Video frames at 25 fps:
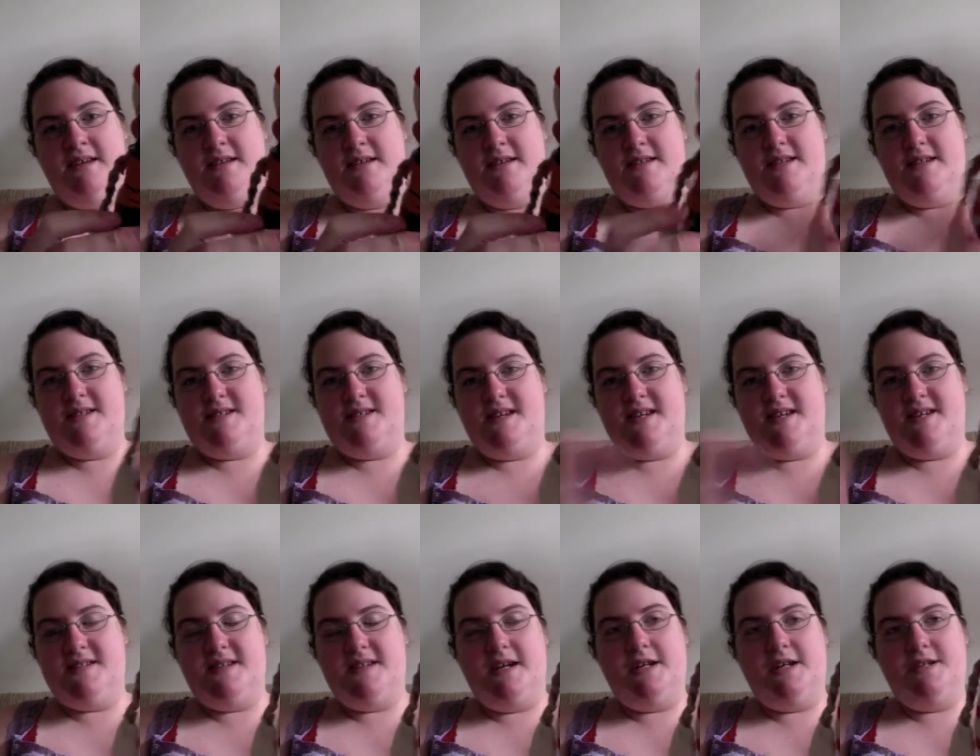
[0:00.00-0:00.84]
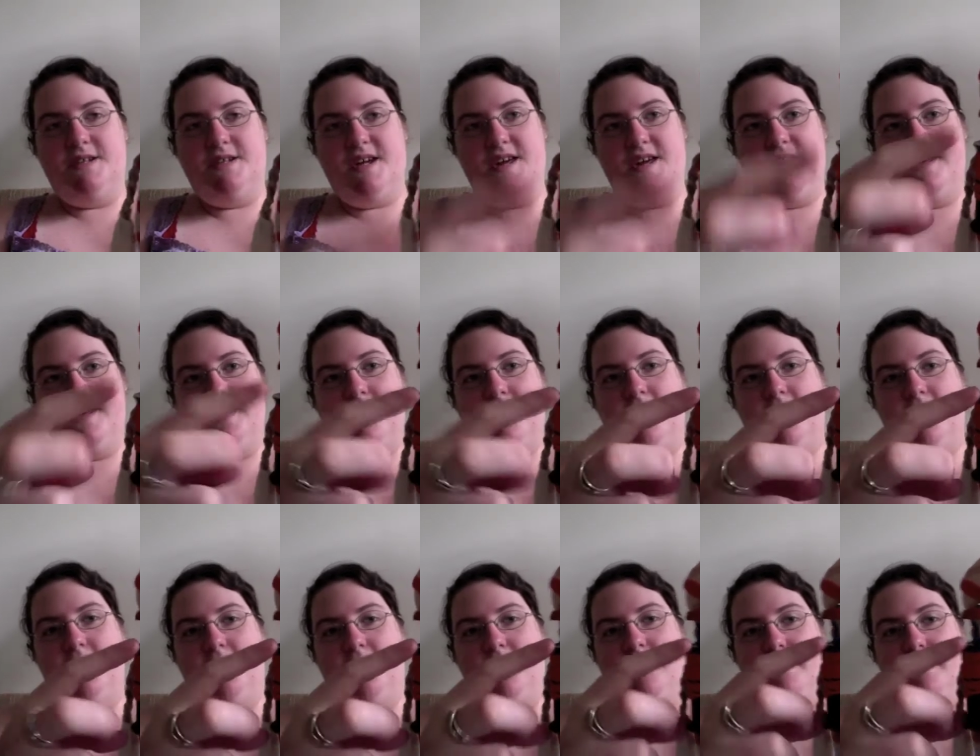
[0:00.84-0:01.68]
That's like his air tank.
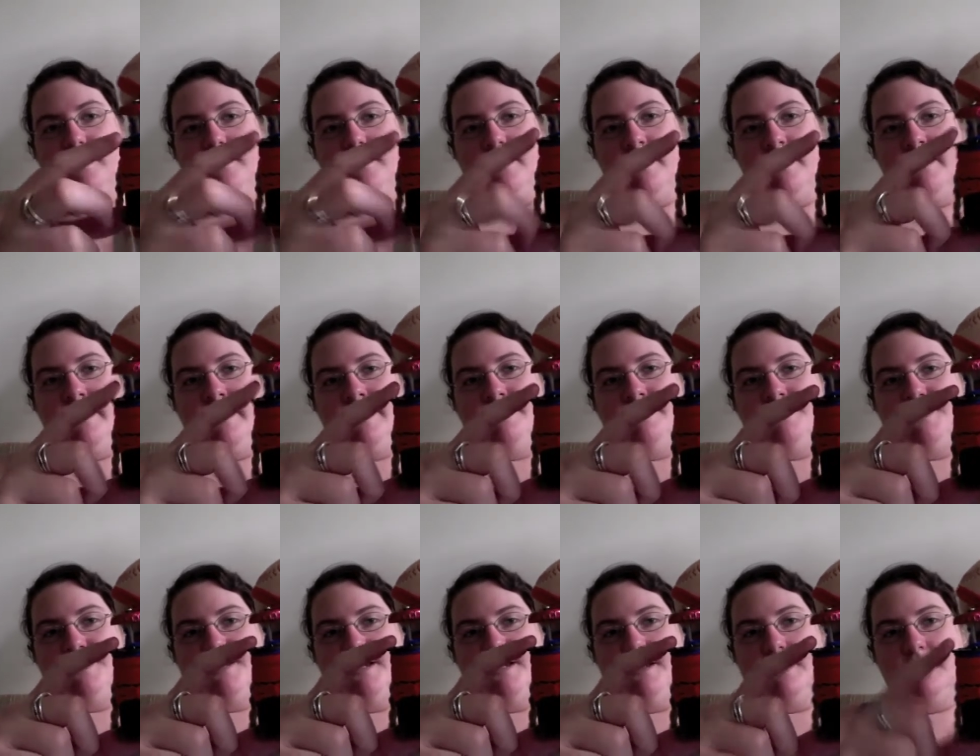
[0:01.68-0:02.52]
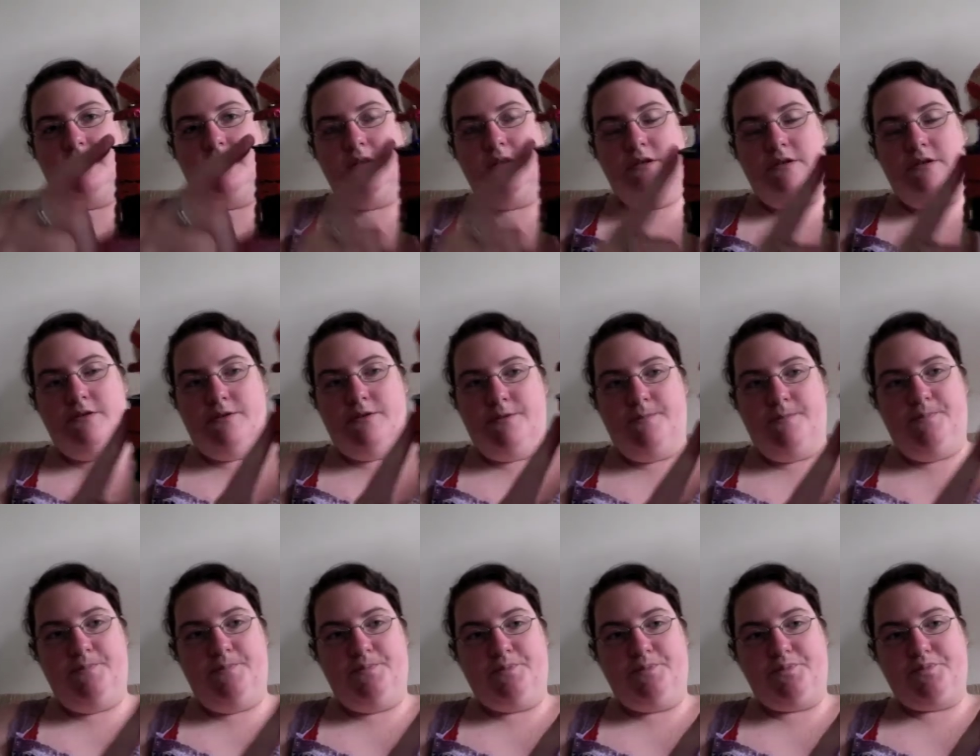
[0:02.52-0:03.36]
It's like a little
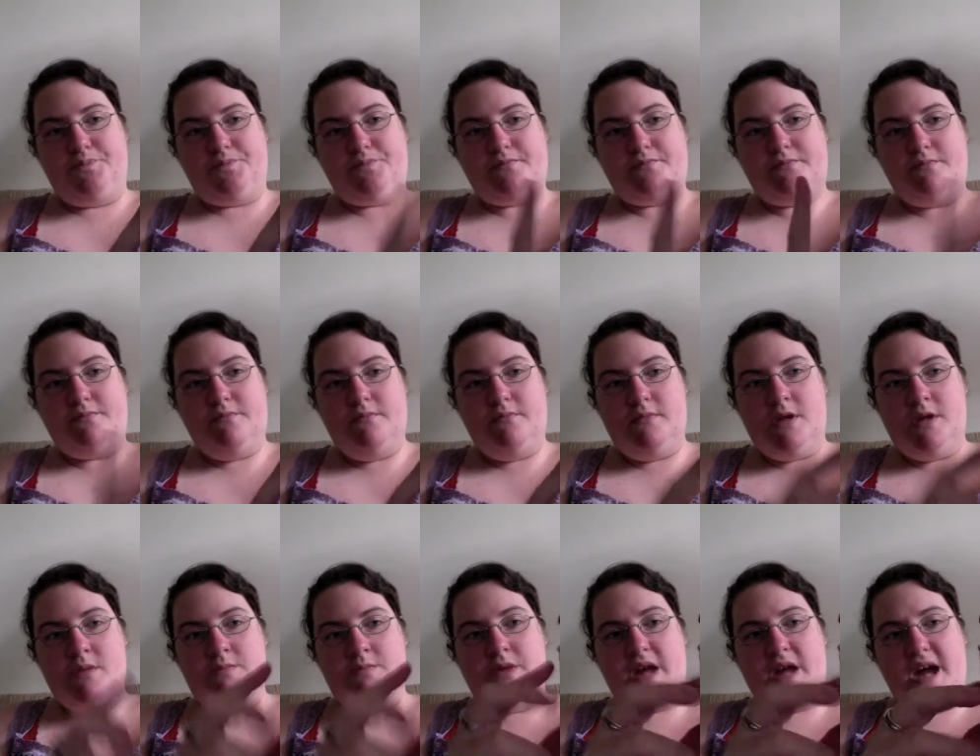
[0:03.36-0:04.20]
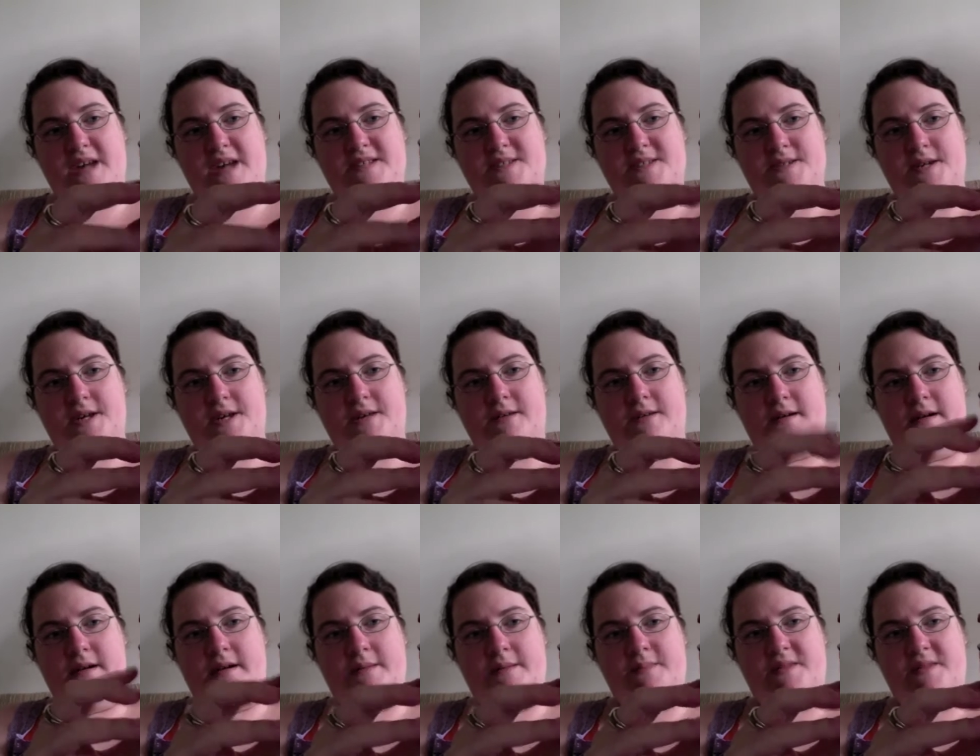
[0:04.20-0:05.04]
plastic
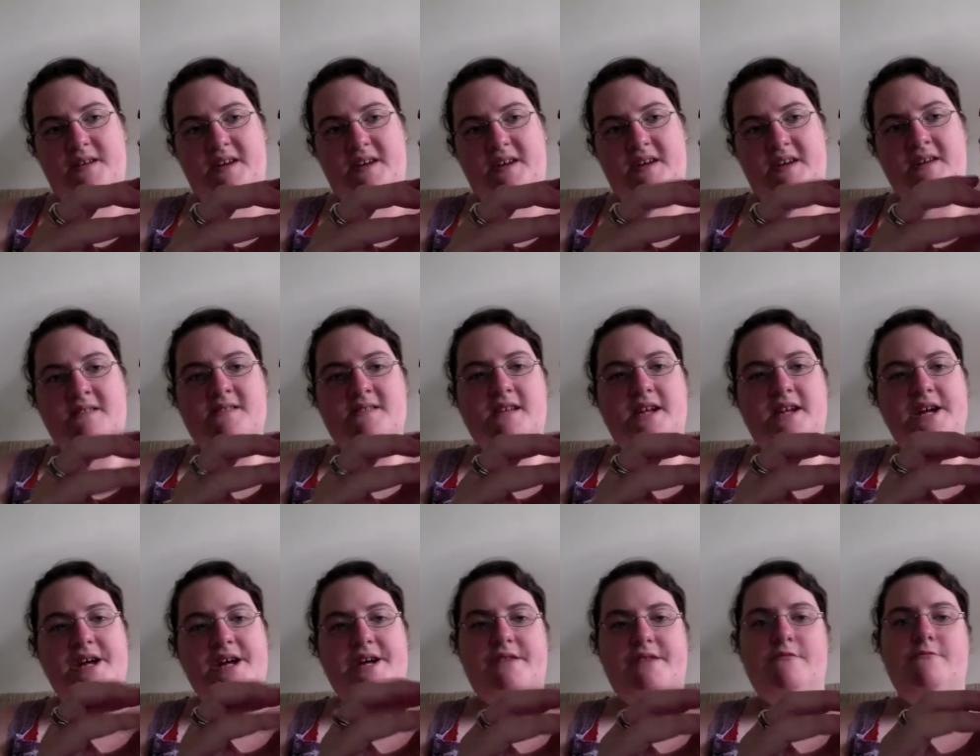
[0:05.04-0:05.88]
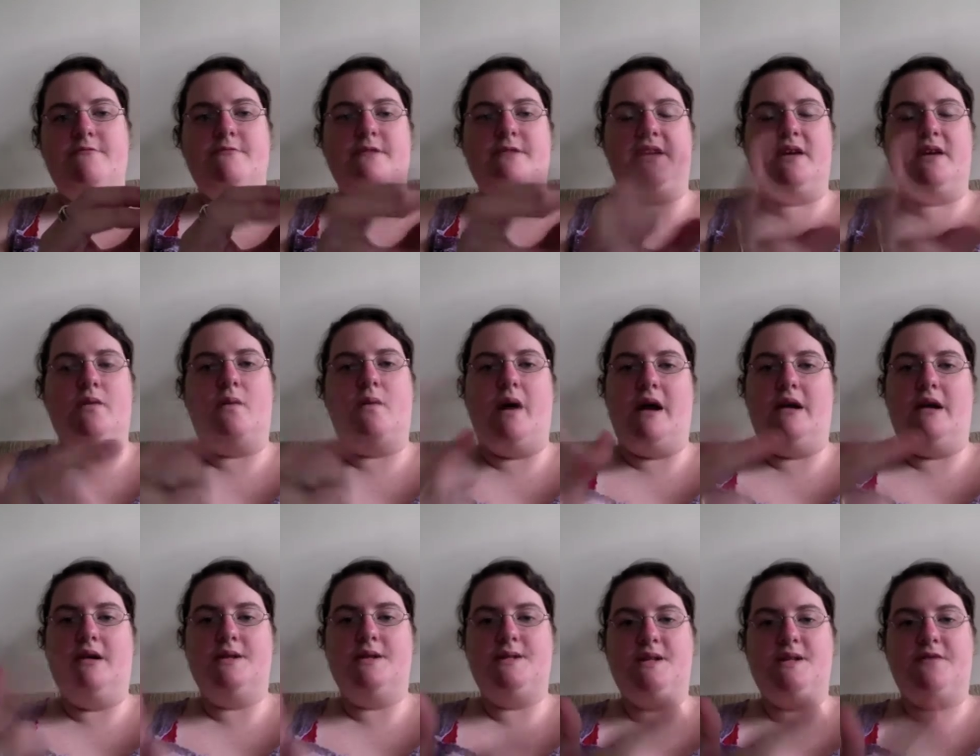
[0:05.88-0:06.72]
thingy that had like wire
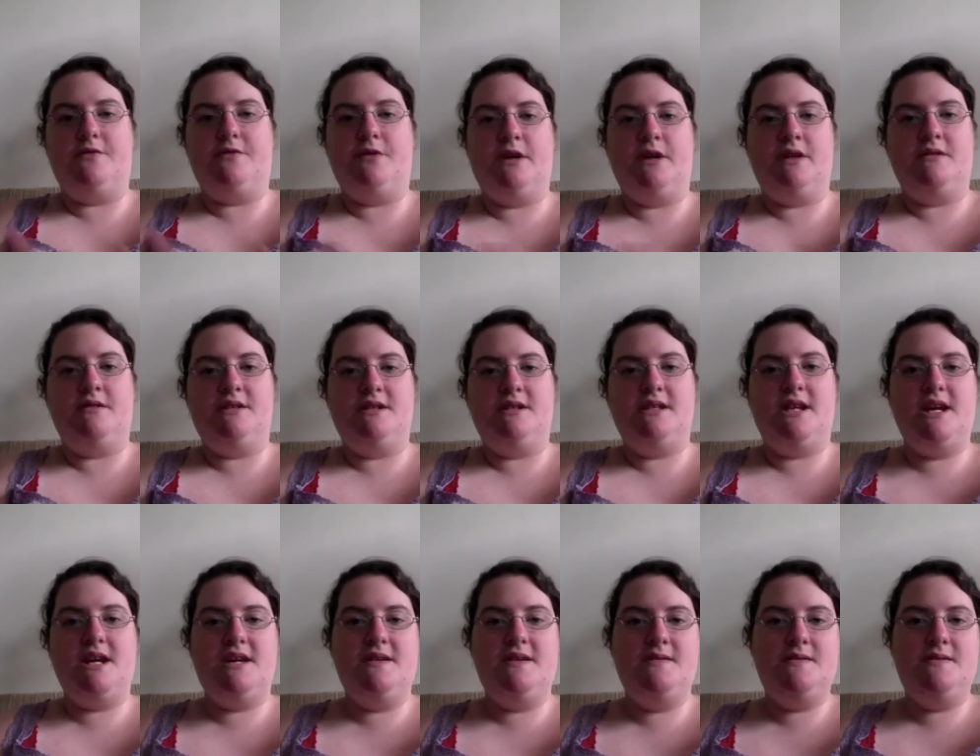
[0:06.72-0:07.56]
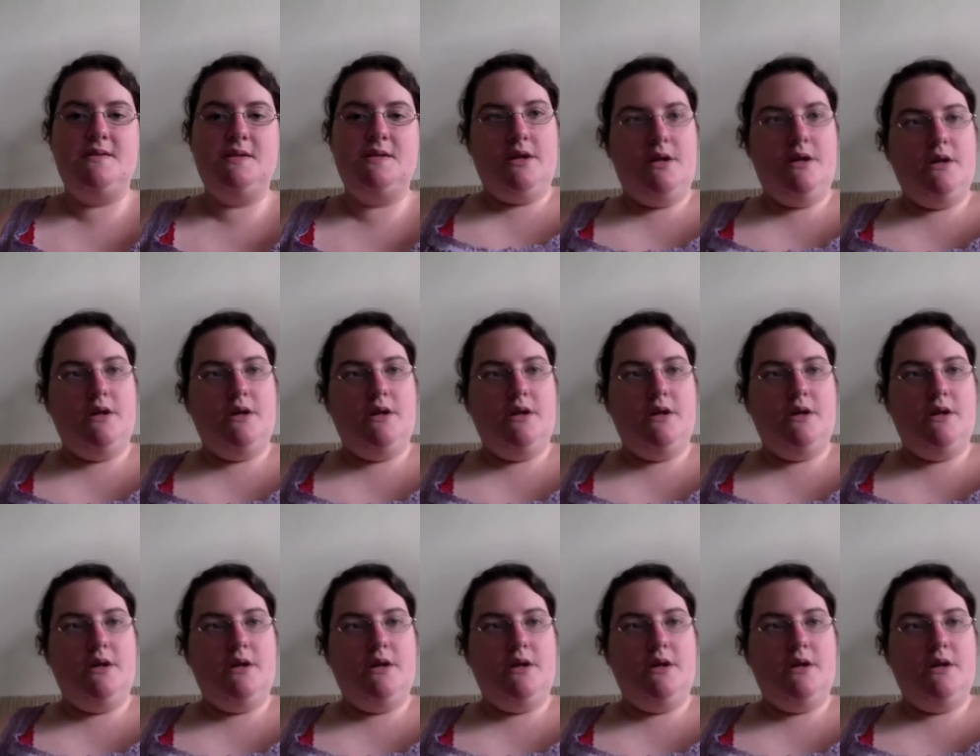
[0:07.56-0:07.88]
and stuff around it that I used.